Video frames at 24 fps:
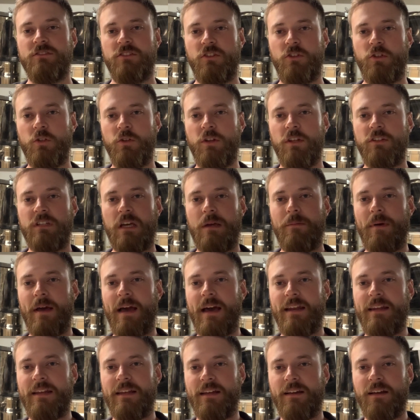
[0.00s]
To do this, I'm
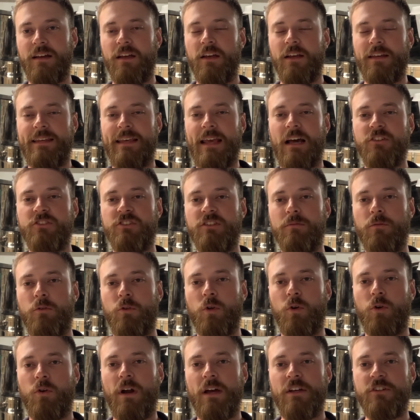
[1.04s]
adding calcium
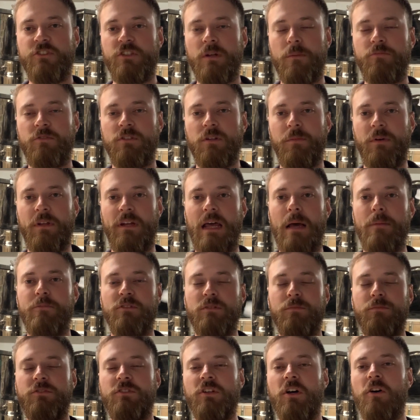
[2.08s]
chloride, gypsum, and
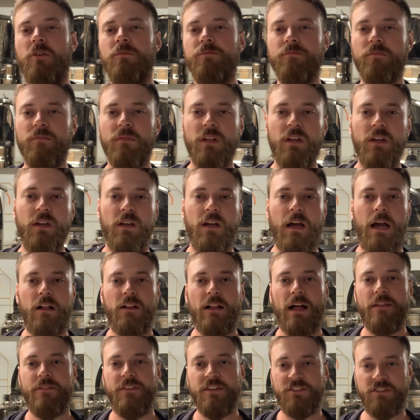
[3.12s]
Epsom salt.
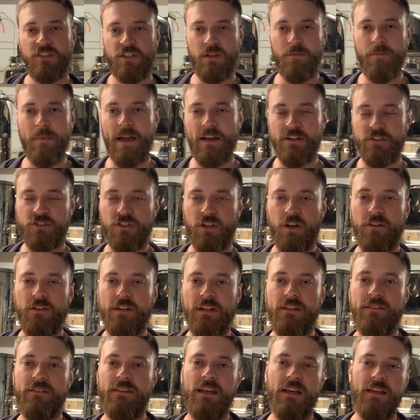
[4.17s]
I'll add this to the mash tun
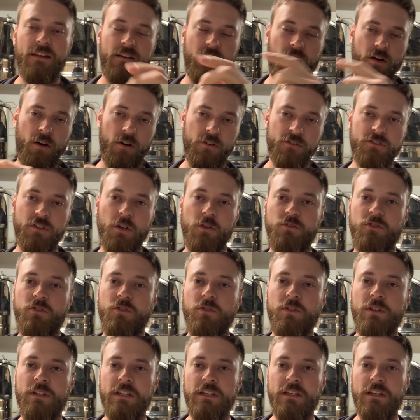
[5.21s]
and then also
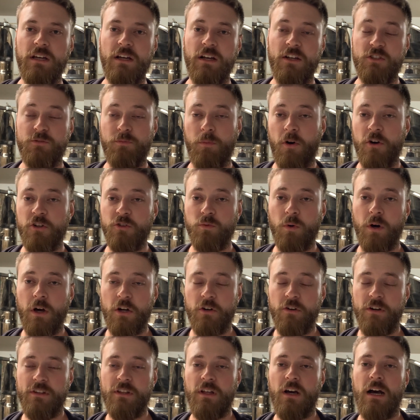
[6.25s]
to the sparge
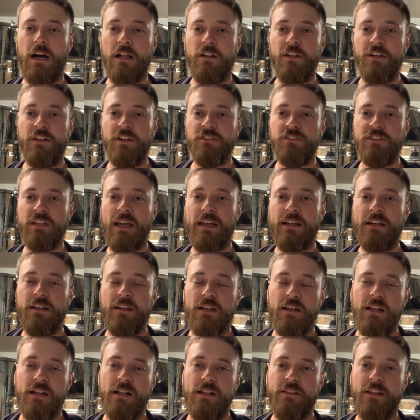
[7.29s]
water in the hot liquor tank.
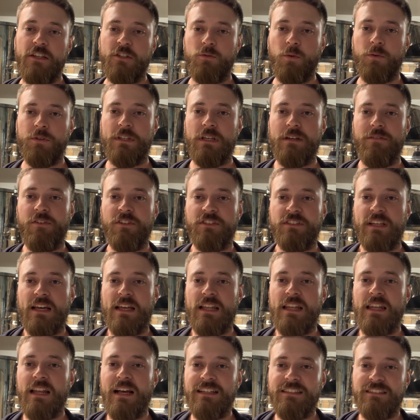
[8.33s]
This will give us
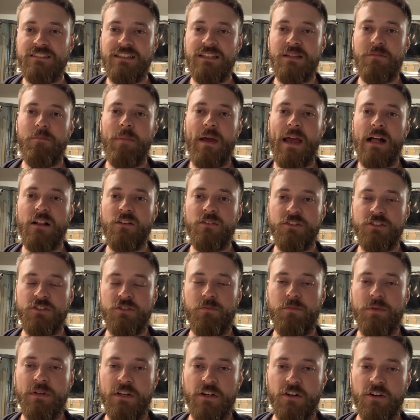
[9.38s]
that nicely
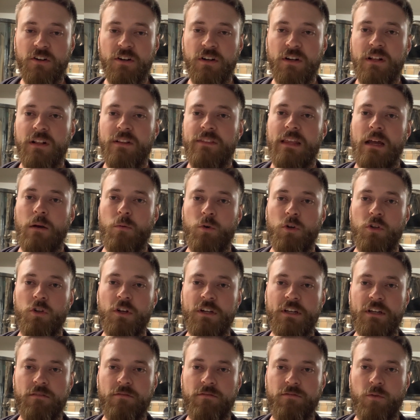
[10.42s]
balanced beer that we're
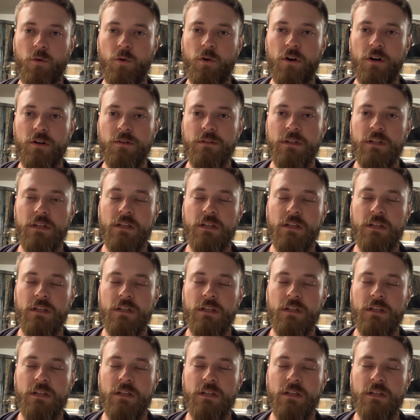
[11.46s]
looking for.